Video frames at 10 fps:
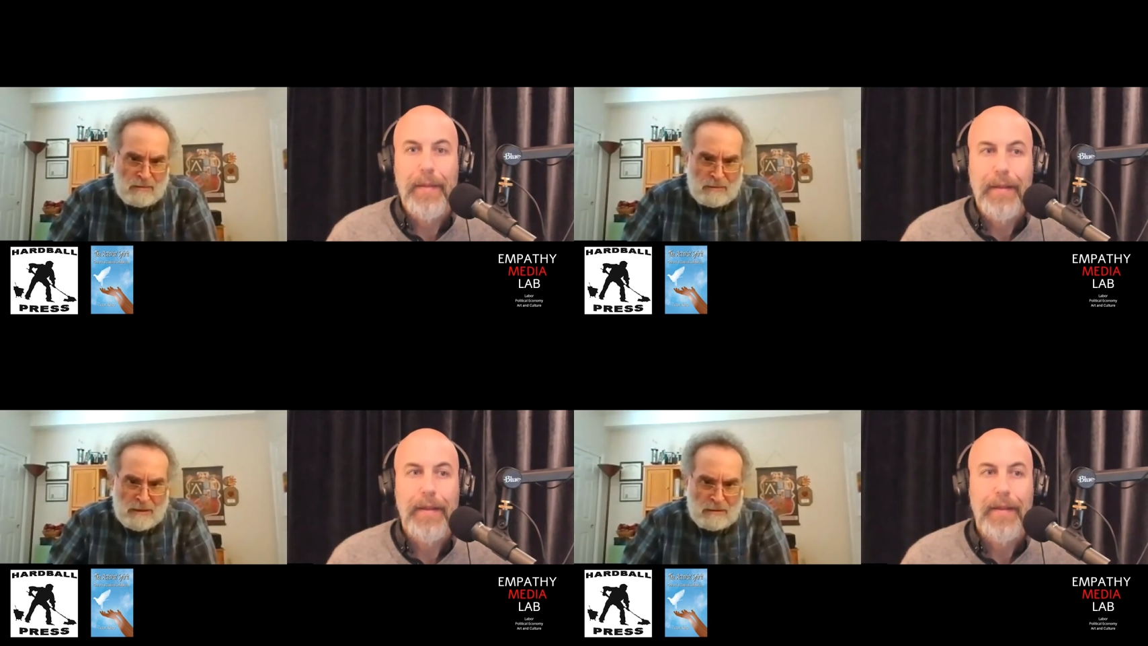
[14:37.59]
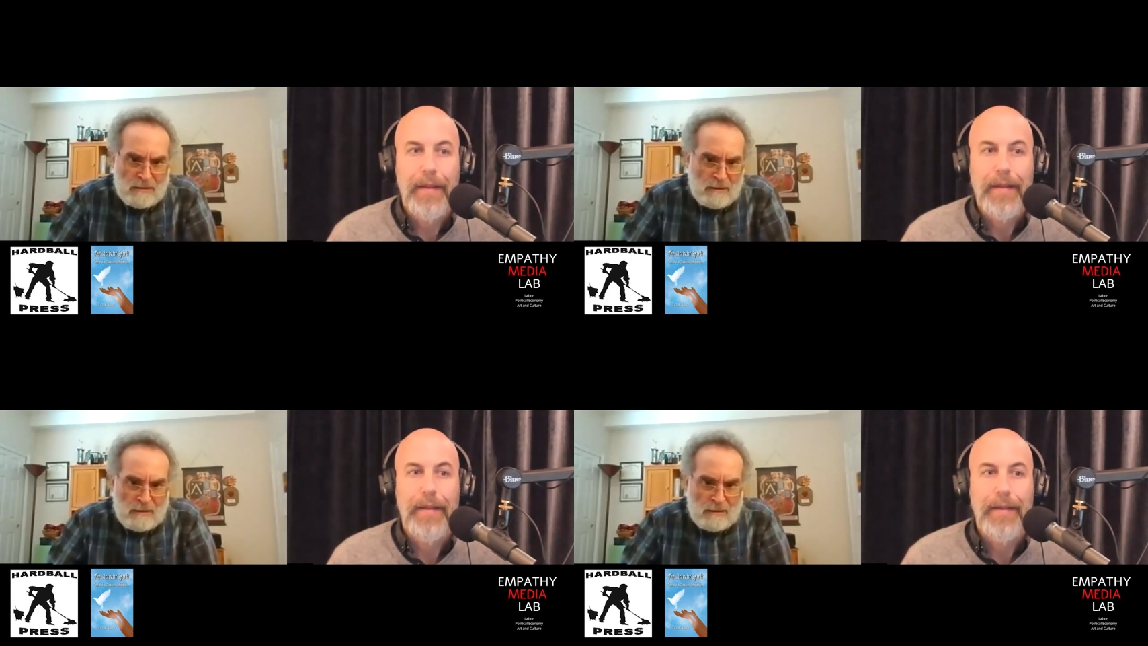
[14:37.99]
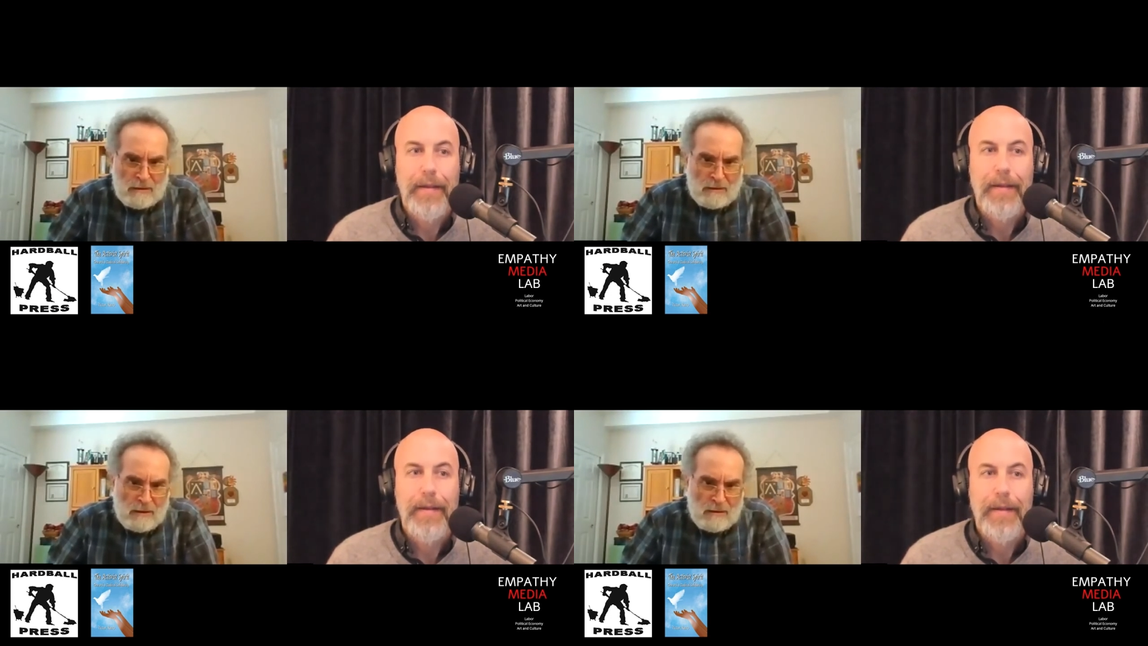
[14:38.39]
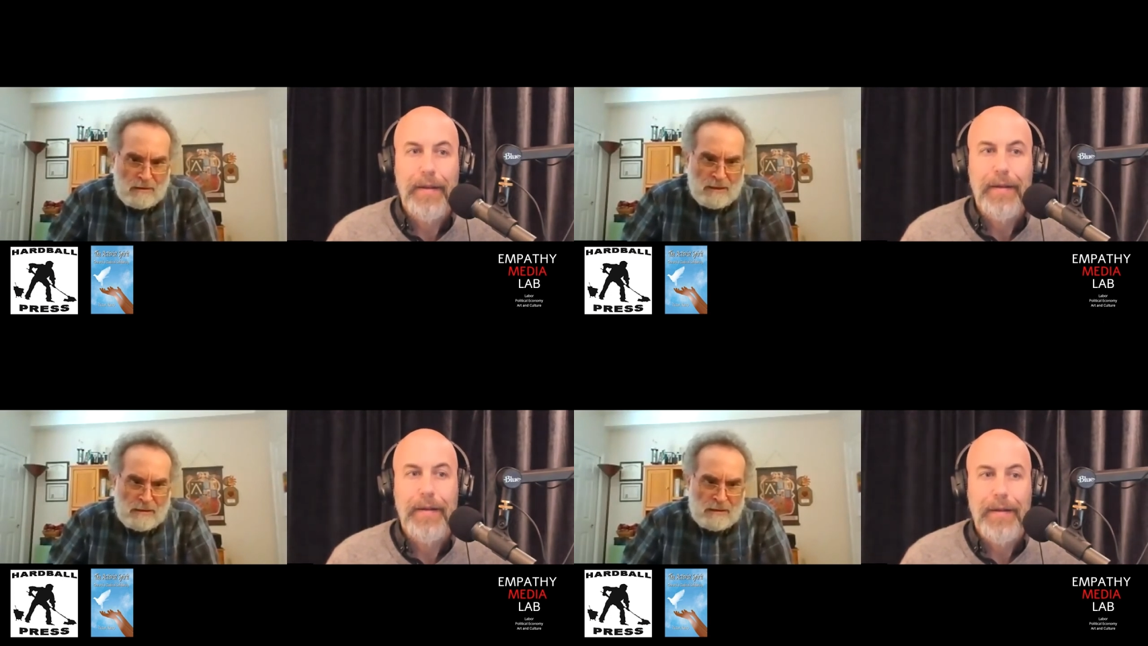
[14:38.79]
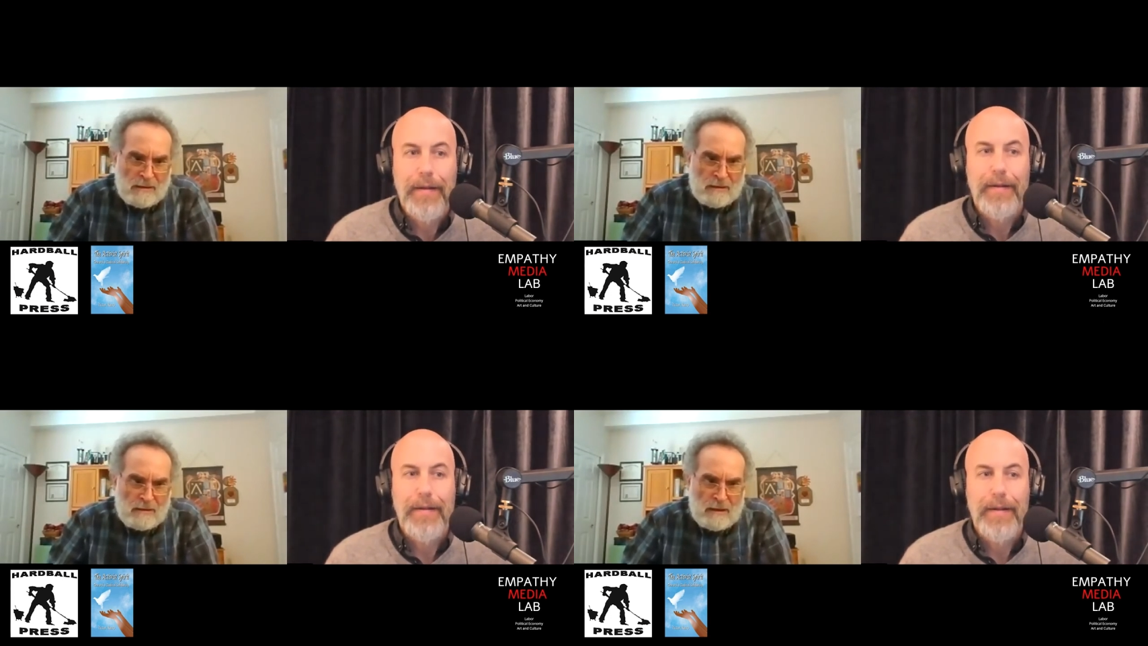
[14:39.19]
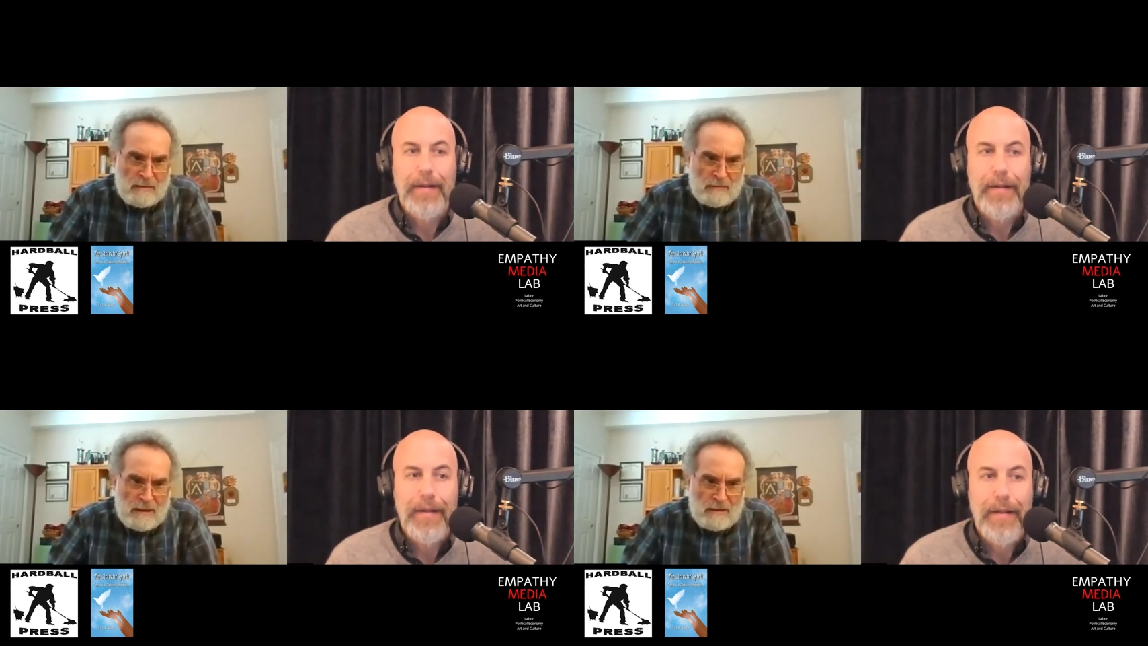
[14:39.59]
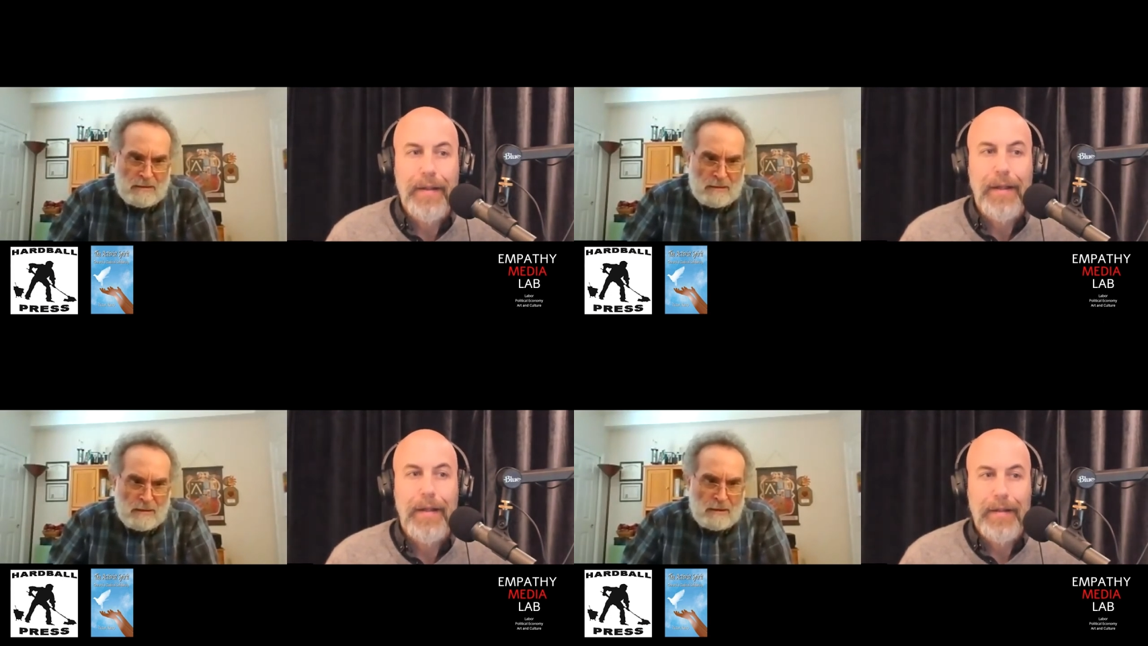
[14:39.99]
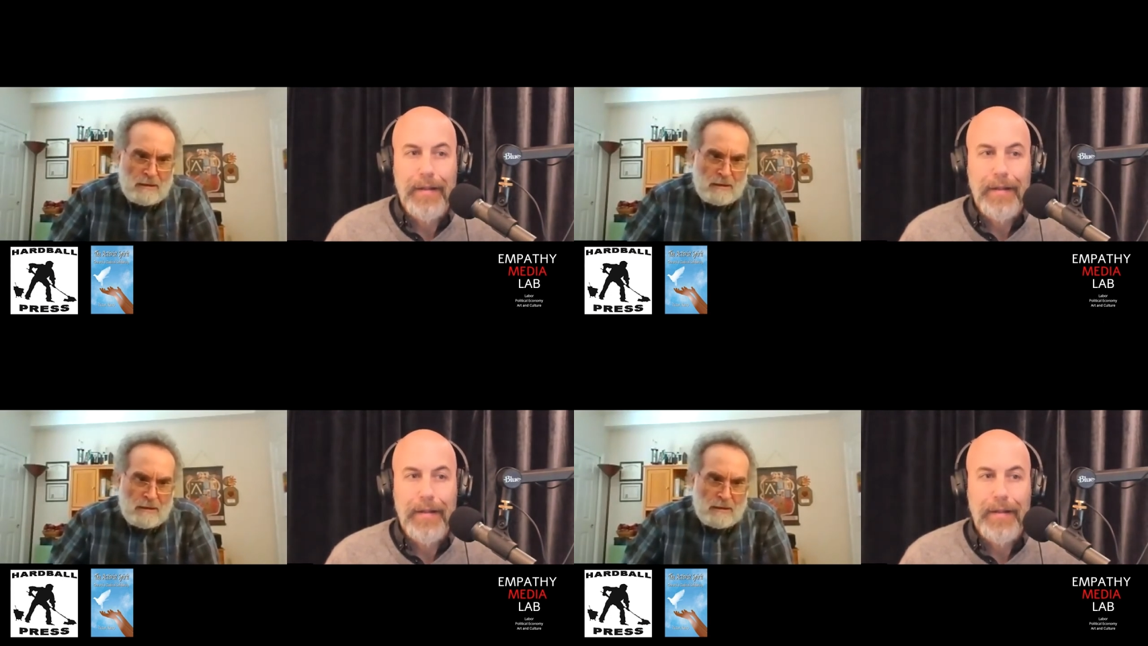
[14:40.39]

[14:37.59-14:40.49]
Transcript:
Speaker 1: He would have been leading a lot of the campaigns.